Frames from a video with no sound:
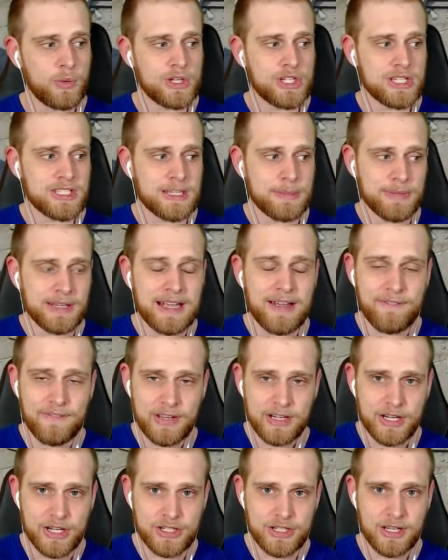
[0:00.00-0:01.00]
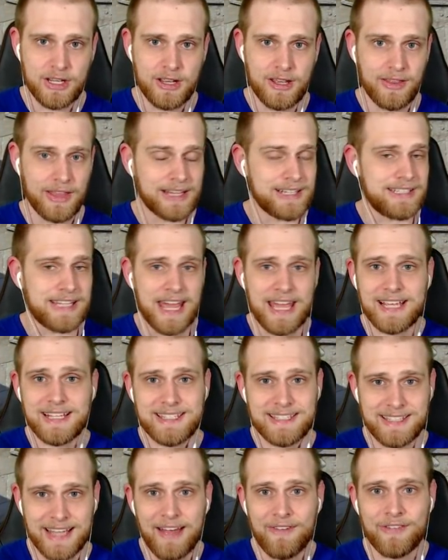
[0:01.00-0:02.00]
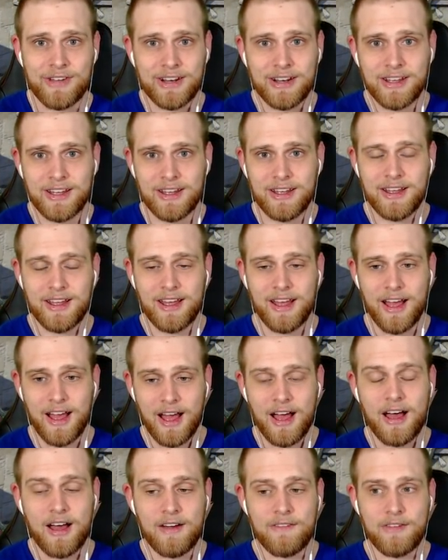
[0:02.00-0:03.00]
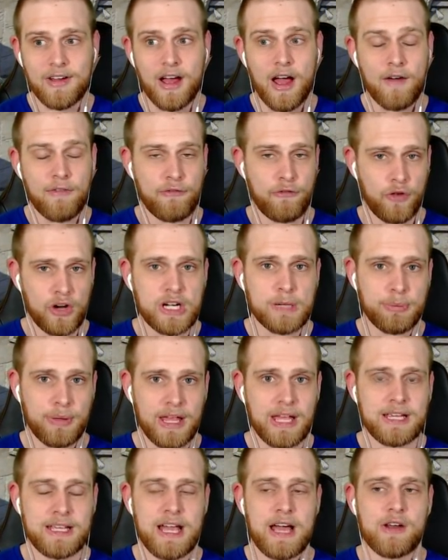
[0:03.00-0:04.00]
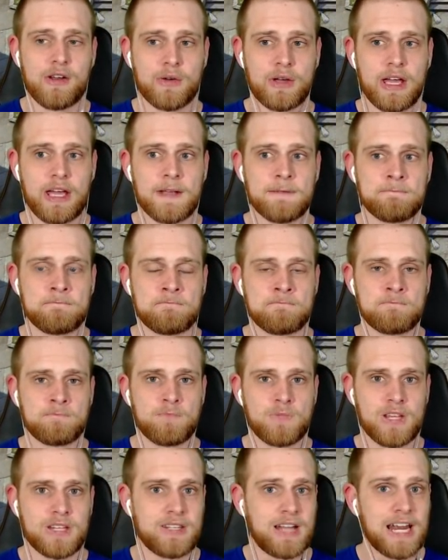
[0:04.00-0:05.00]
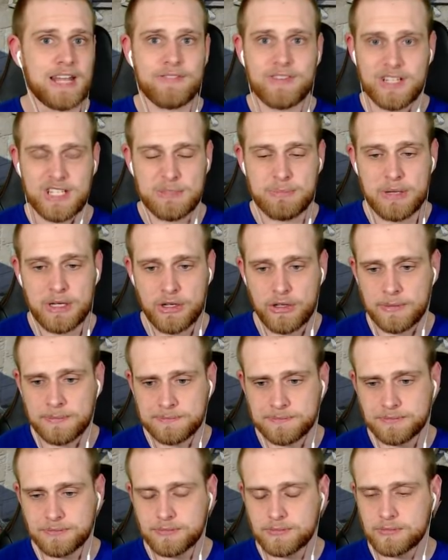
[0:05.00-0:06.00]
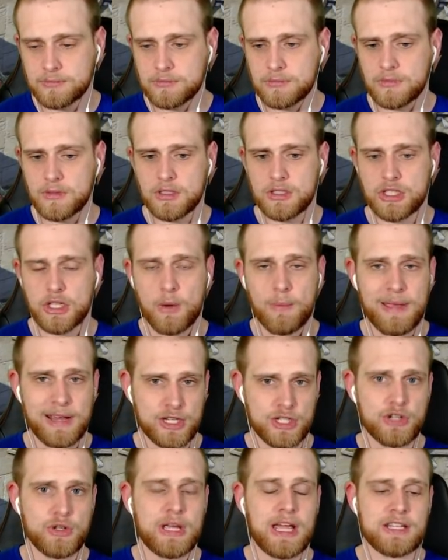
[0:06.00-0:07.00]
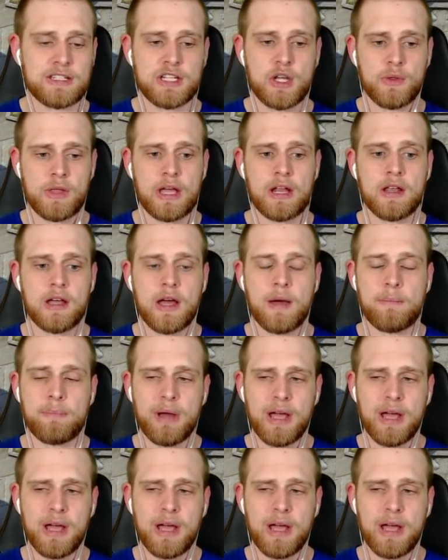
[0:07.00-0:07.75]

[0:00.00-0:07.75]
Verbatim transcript: which is something I finished like day seven of a free to play account, okay? Not even a spender. So make sure you guys know that. Um,